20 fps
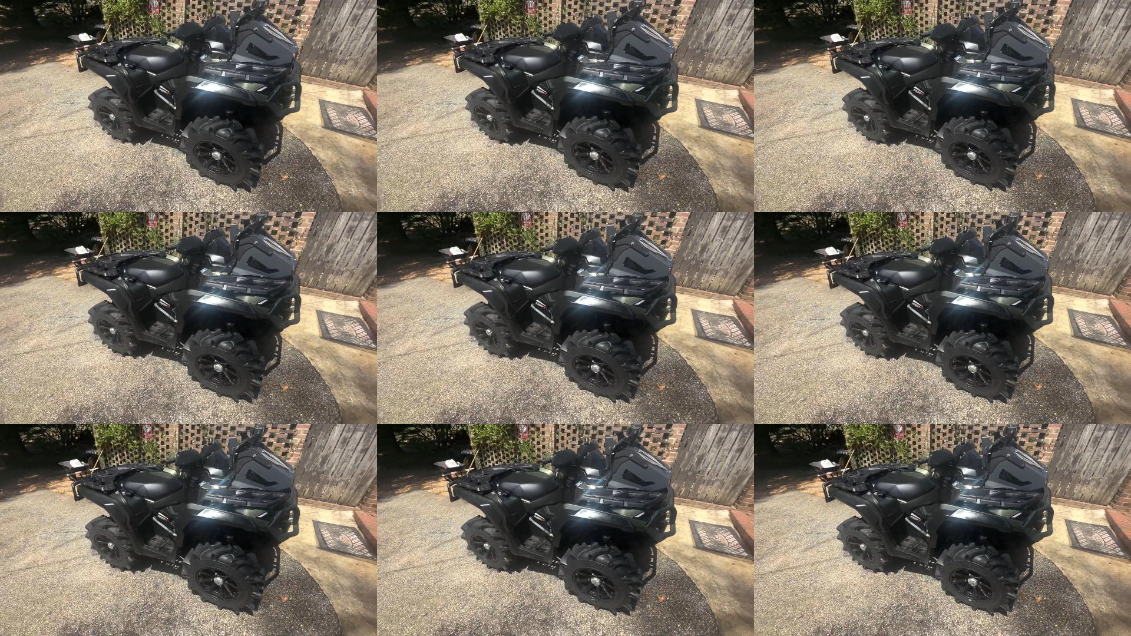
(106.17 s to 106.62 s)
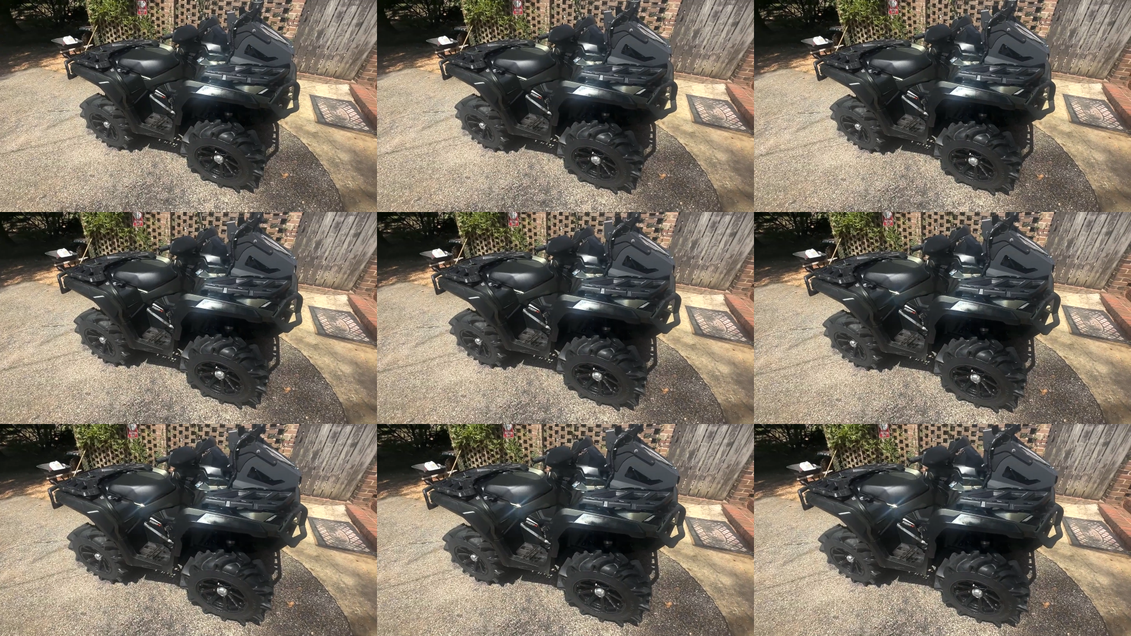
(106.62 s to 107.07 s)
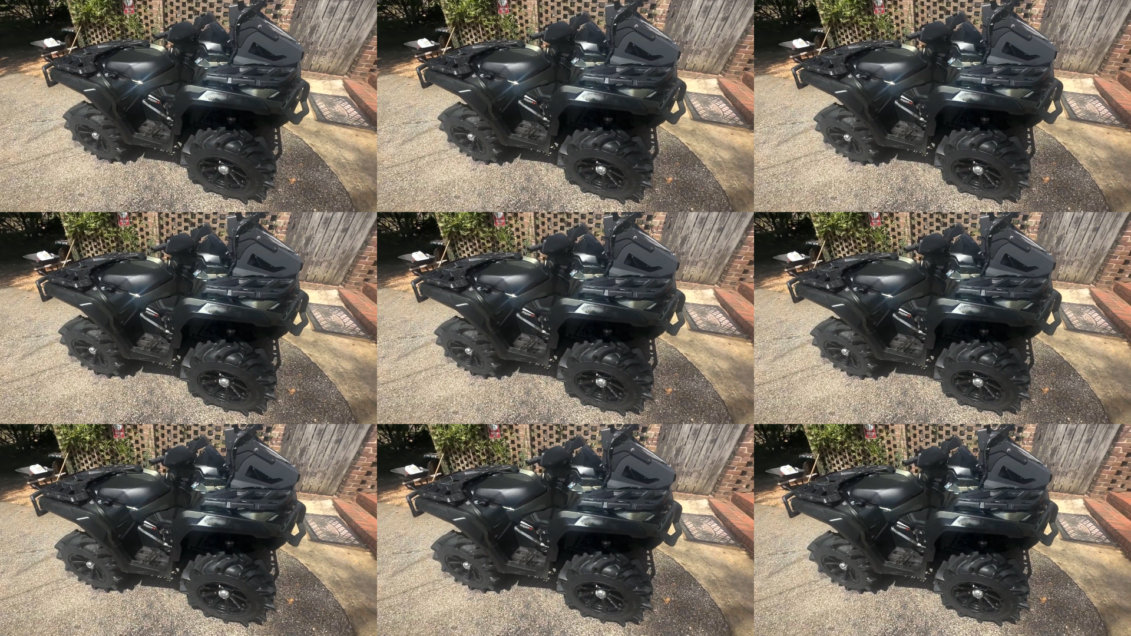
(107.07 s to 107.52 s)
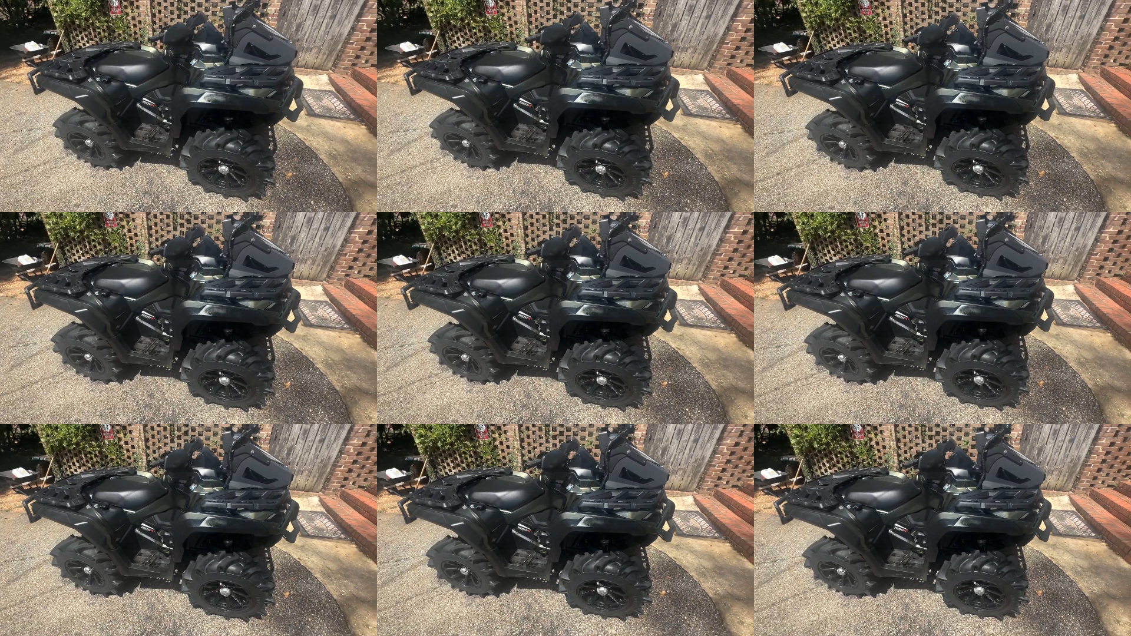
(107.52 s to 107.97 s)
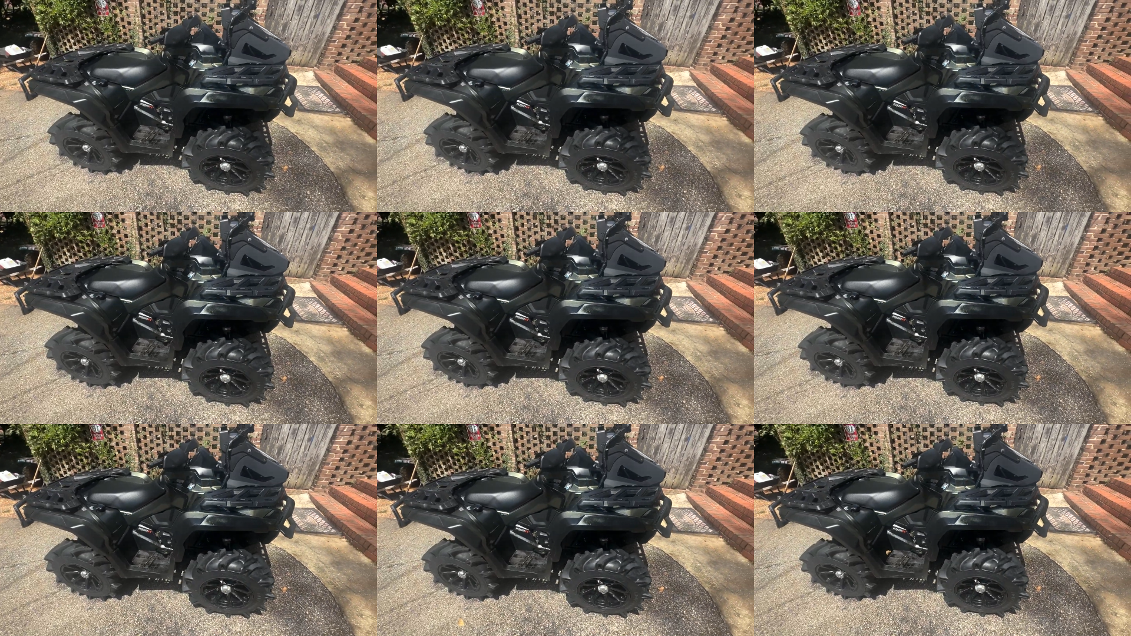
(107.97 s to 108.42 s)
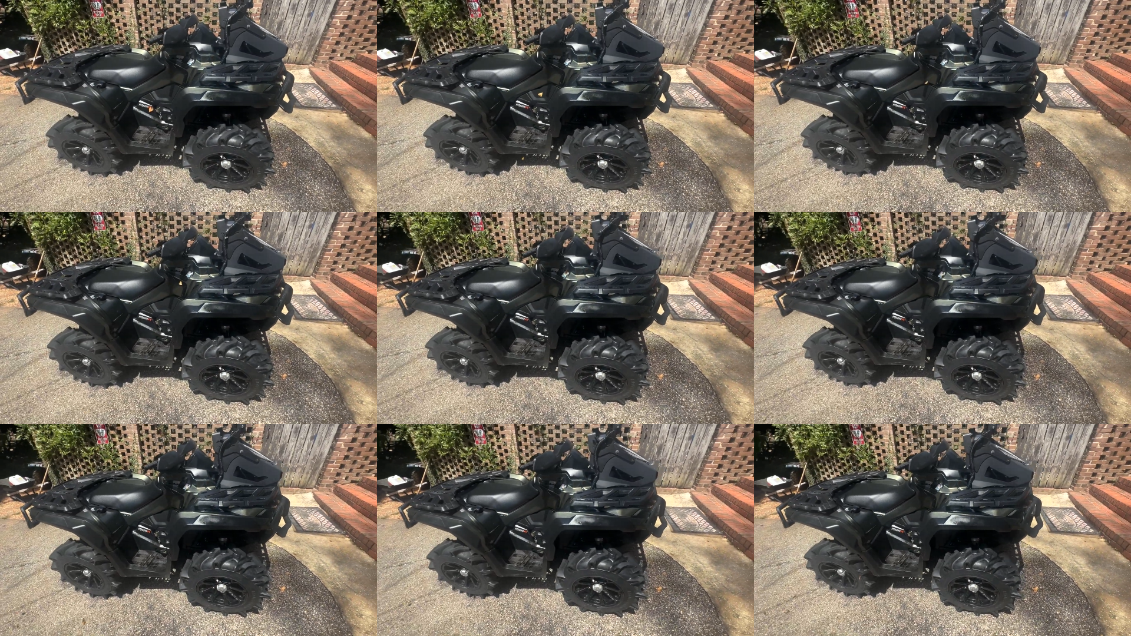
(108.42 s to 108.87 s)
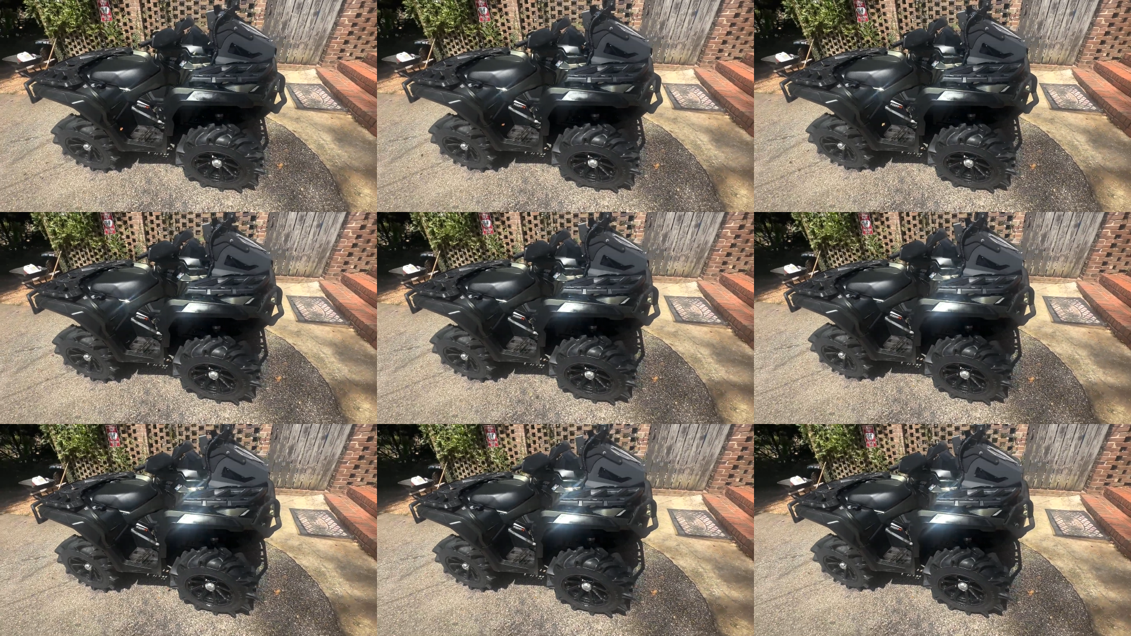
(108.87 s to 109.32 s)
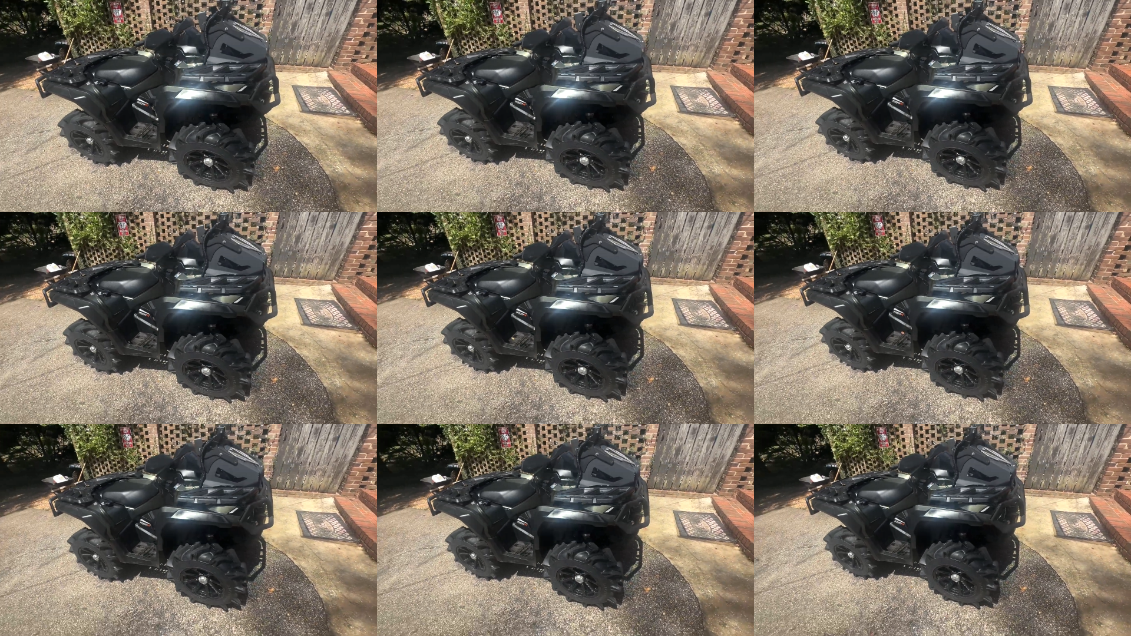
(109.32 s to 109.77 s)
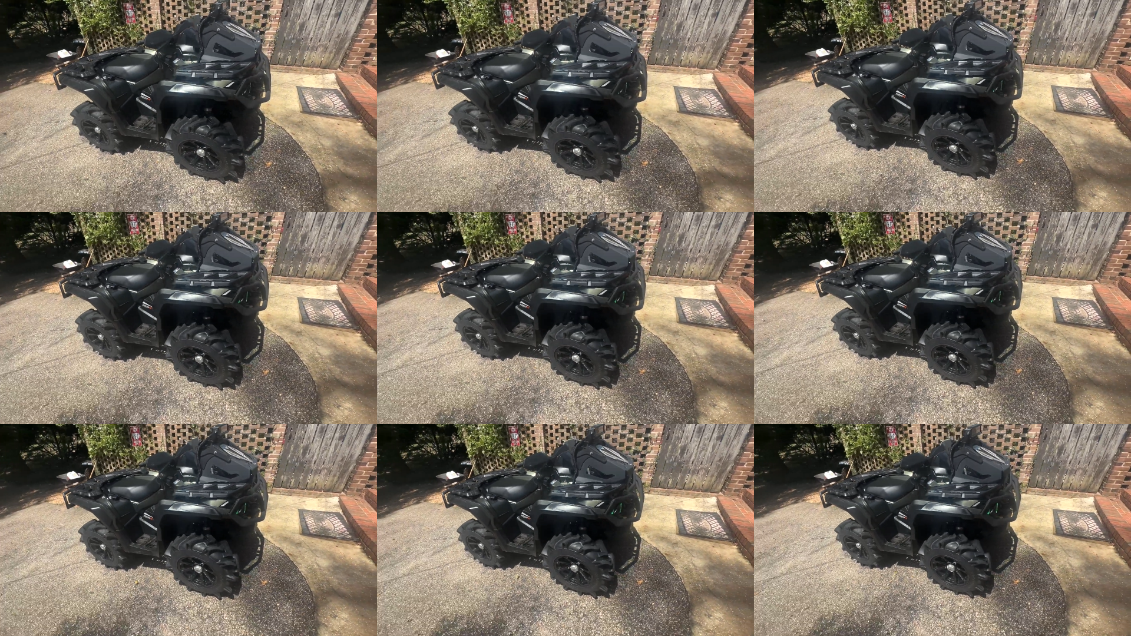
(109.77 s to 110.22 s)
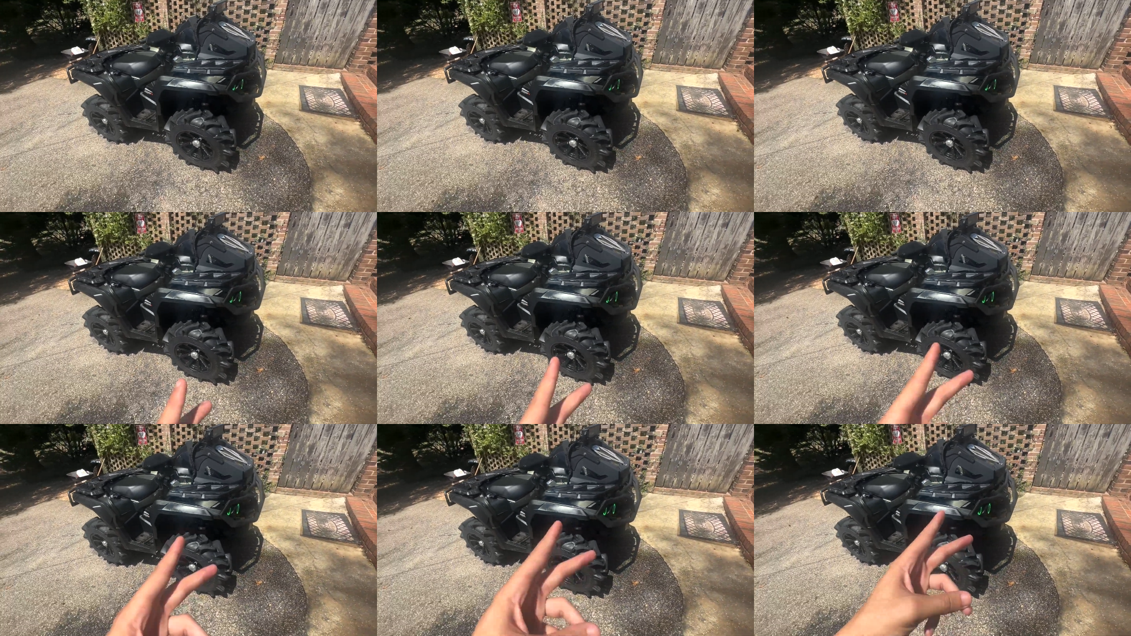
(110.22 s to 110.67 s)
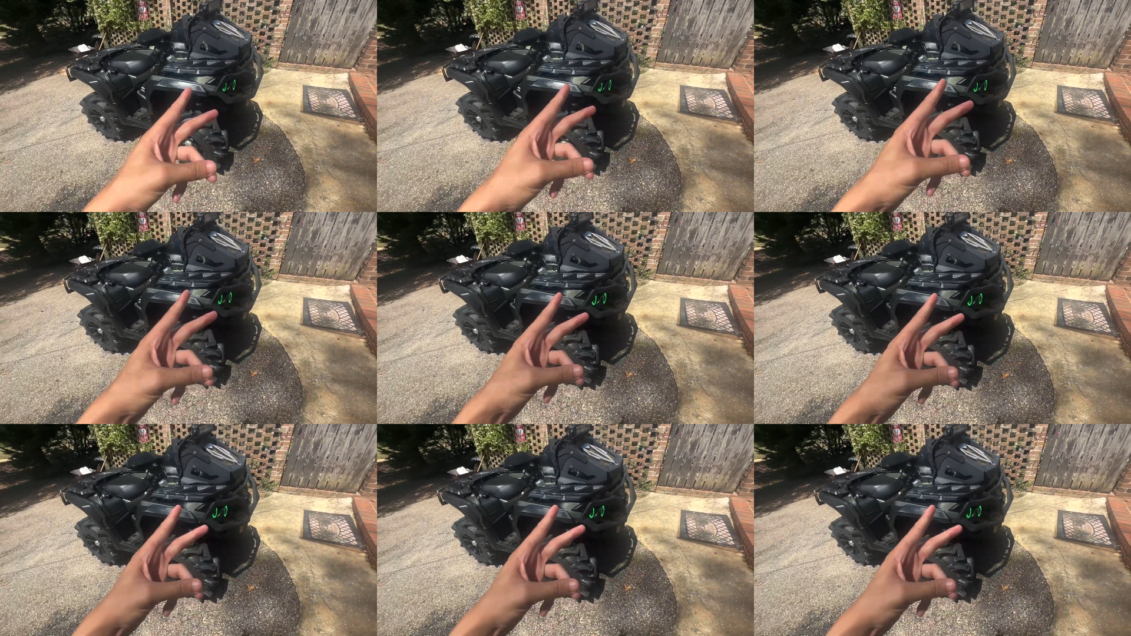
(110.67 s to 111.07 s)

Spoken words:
No face is visible, so there are no lips to read.